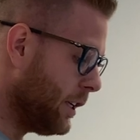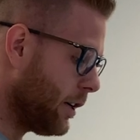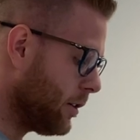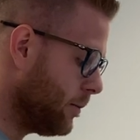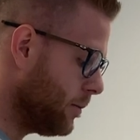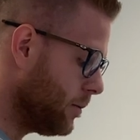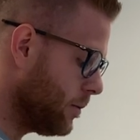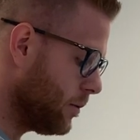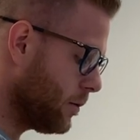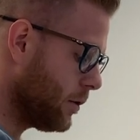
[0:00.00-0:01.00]
here
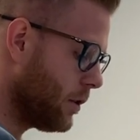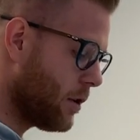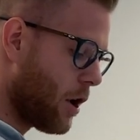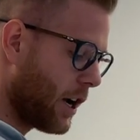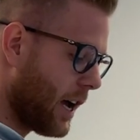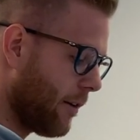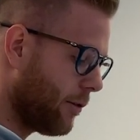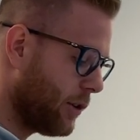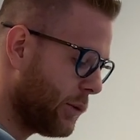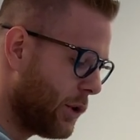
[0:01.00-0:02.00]
are cuffed.
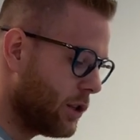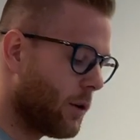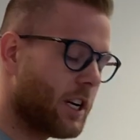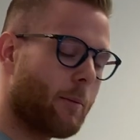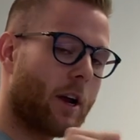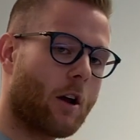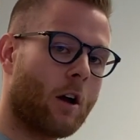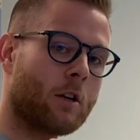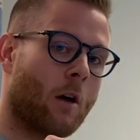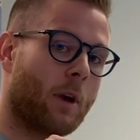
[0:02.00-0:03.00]
So I want to take my
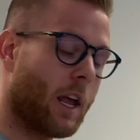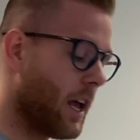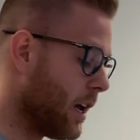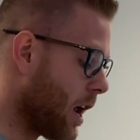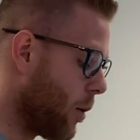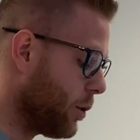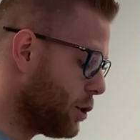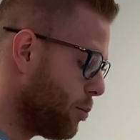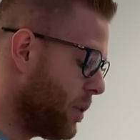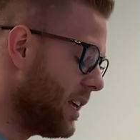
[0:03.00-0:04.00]
non-dominant hand, I want
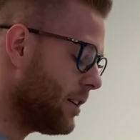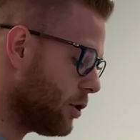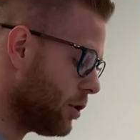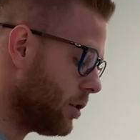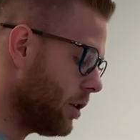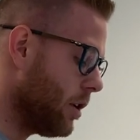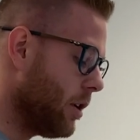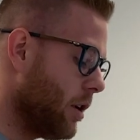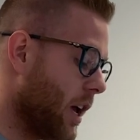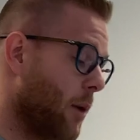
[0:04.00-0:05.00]
to pinch
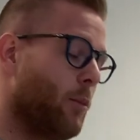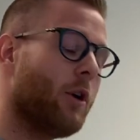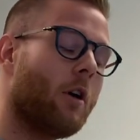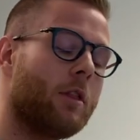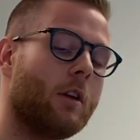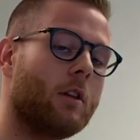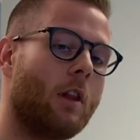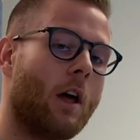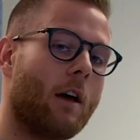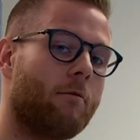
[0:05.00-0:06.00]
and put on the
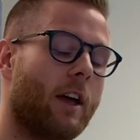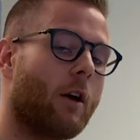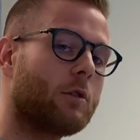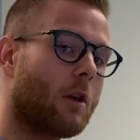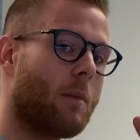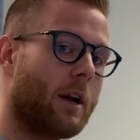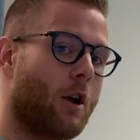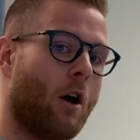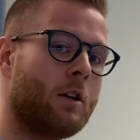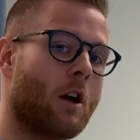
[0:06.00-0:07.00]
glove that goes on my
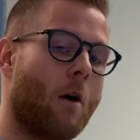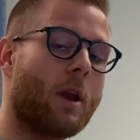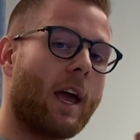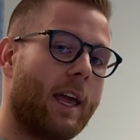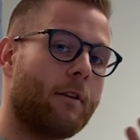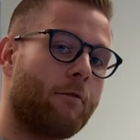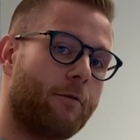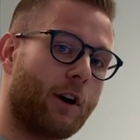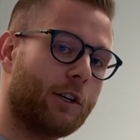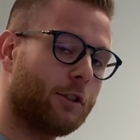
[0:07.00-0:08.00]
non-dominant hand
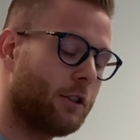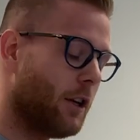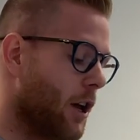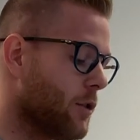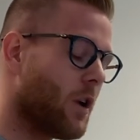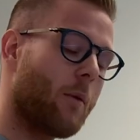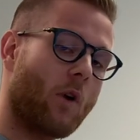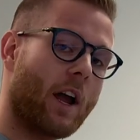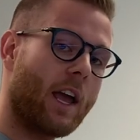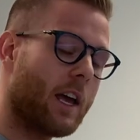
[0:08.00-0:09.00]
first. So I'm
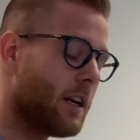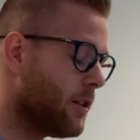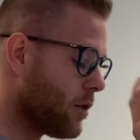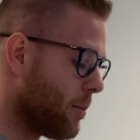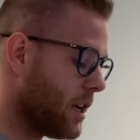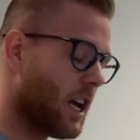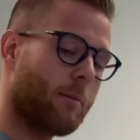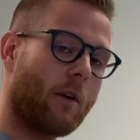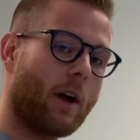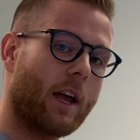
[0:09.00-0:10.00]
right-handed, so I'm going to take
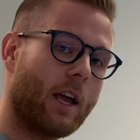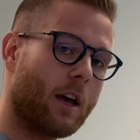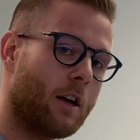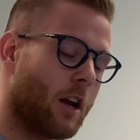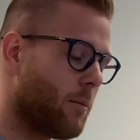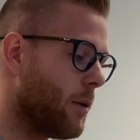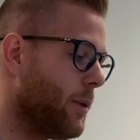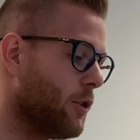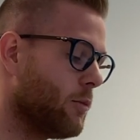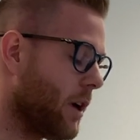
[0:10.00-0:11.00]
my right hand, I'm going to
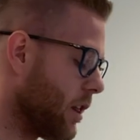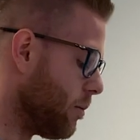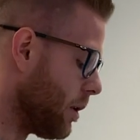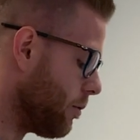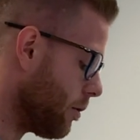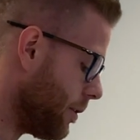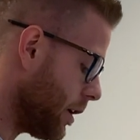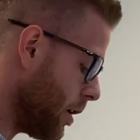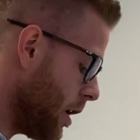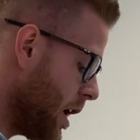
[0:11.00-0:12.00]
pinch with my thumb and my
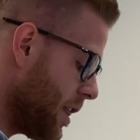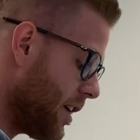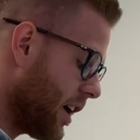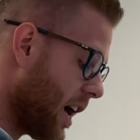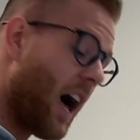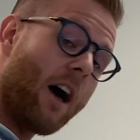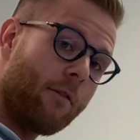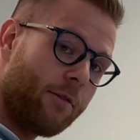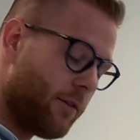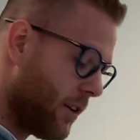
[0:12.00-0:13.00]
forefinger the cuff